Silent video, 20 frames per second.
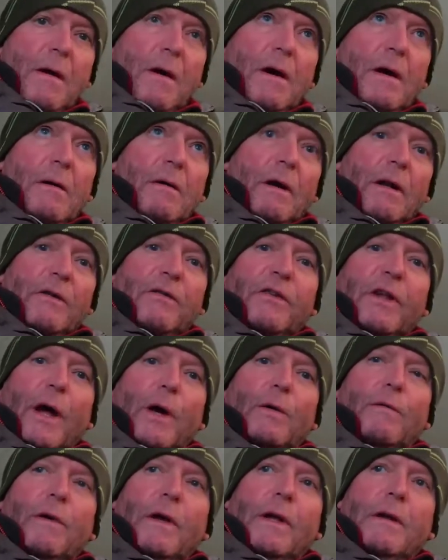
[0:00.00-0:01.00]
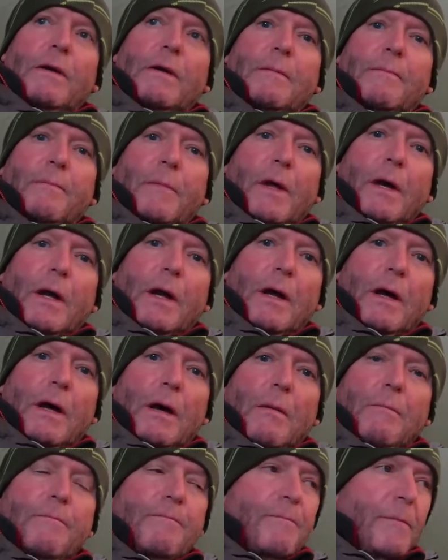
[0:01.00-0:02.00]
and I'll get the stove in,
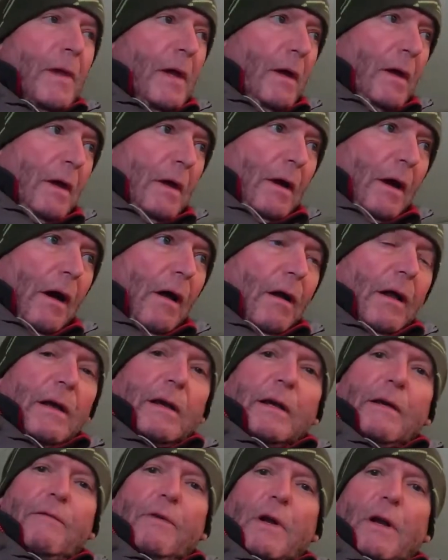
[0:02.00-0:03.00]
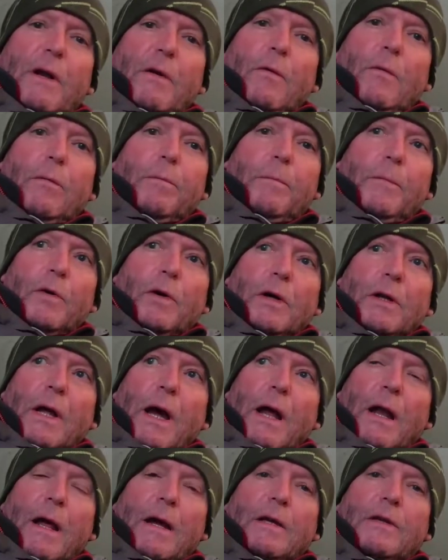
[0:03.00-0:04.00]
and I'll give you a little look at
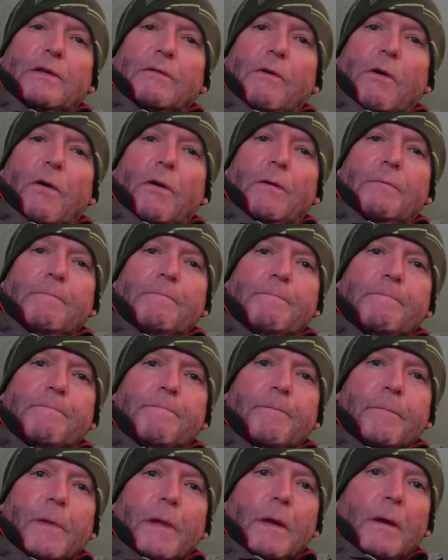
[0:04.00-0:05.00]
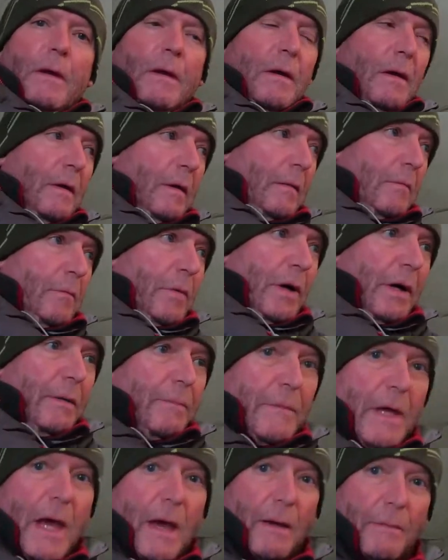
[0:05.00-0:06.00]
that later on. But
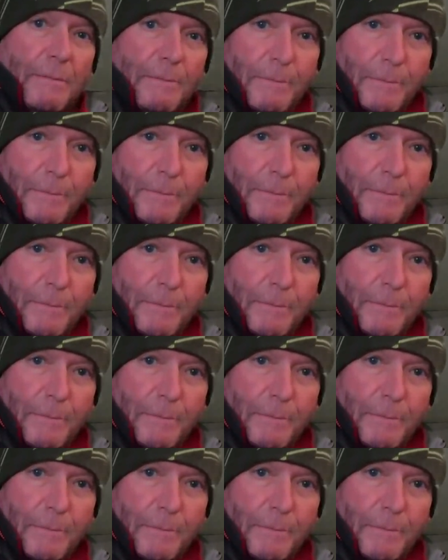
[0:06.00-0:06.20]
yeah,